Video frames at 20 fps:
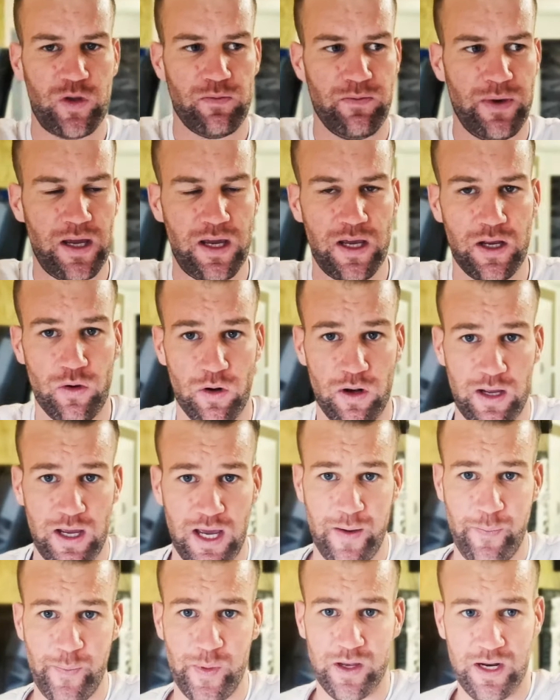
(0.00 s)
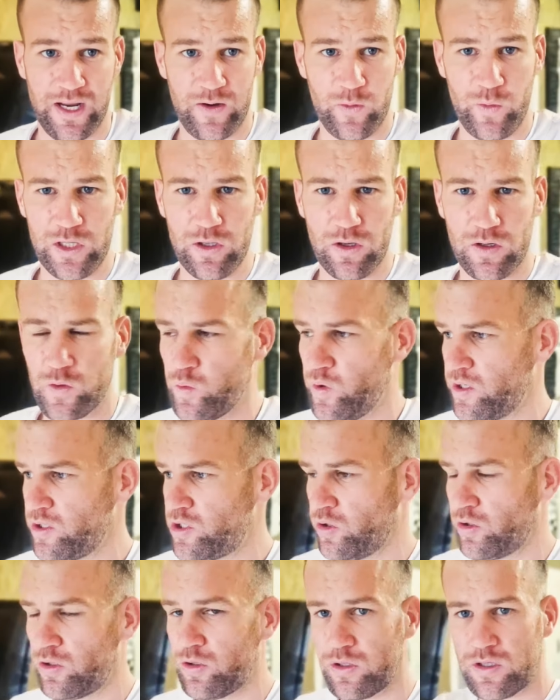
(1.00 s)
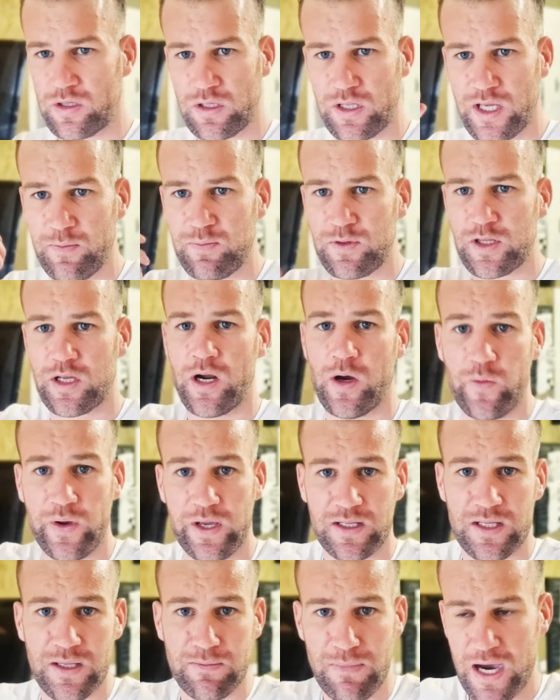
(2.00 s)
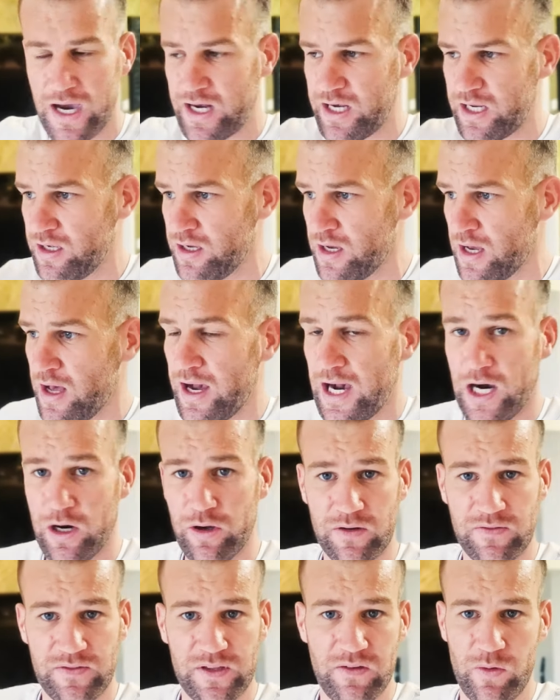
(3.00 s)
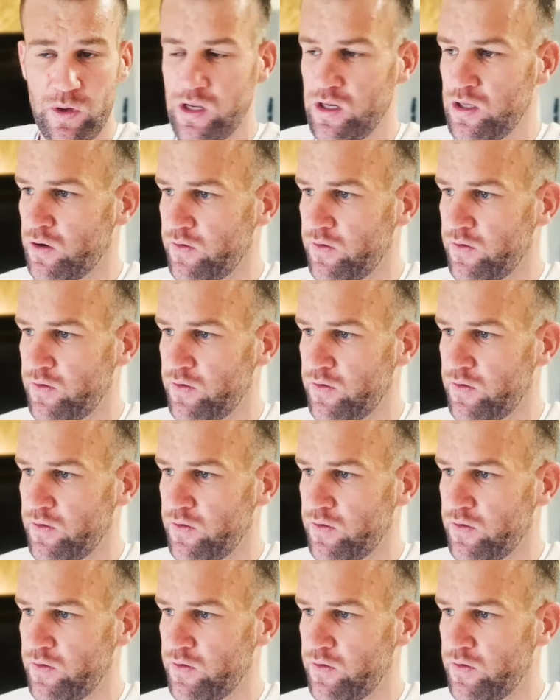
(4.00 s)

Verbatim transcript: make it all happen, and we don't want you to keep throwing the money out of the window